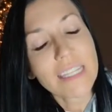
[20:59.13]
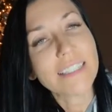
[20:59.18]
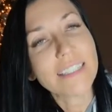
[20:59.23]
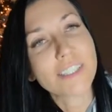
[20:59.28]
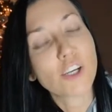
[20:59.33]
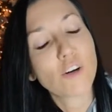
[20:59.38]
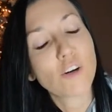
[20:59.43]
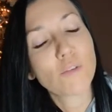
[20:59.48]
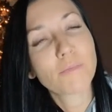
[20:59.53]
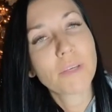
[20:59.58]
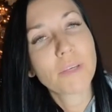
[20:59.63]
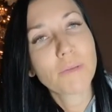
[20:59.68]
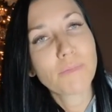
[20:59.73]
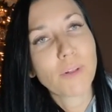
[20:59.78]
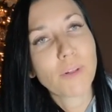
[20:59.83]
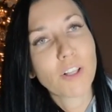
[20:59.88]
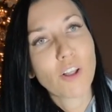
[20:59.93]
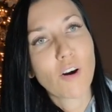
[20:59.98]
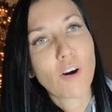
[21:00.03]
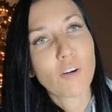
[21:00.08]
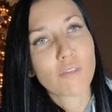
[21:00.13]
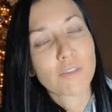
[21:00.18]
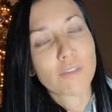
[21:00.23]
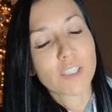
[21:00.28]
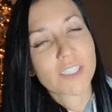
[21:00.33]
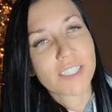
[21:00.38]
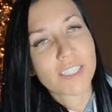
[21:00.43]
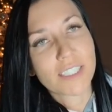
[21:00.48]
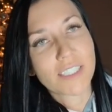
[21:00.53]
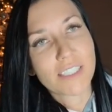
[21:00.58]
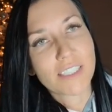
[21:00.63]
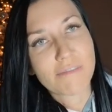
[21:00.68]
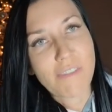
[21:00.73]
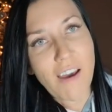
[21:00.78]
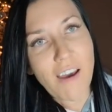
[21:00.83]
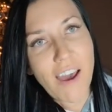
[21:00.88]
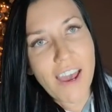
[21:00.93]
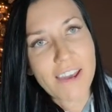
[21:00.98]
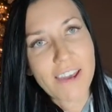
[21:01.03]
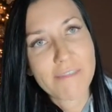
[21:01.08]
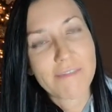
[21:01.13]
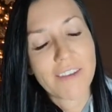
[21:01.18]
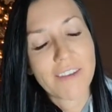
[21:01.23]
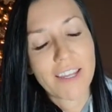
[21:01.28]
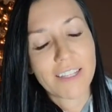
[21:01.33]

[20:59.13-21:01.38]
so people over 65,